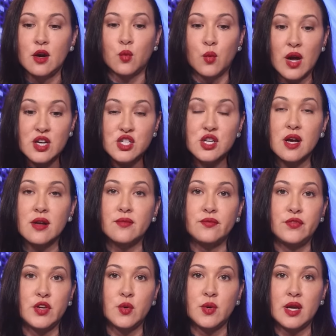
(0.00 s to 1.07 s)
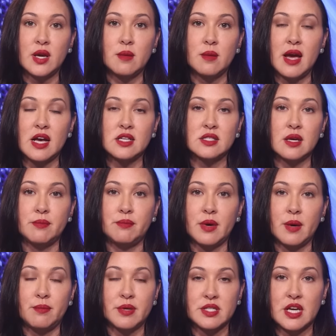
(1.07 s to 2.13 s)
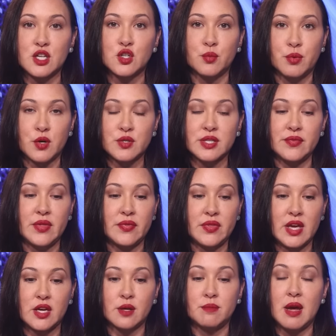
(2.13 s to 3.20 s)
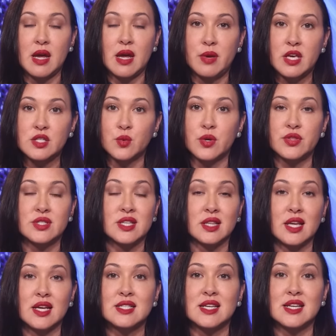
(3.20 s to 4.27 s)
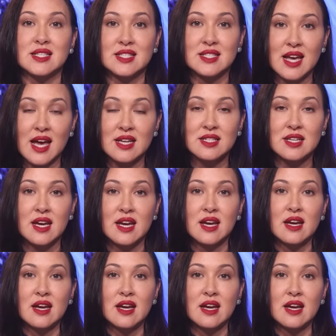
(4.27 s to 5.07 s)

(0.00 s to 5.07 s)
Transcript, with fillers: Russia viewed him as a, a potential person that they could make peace with. Zelensky said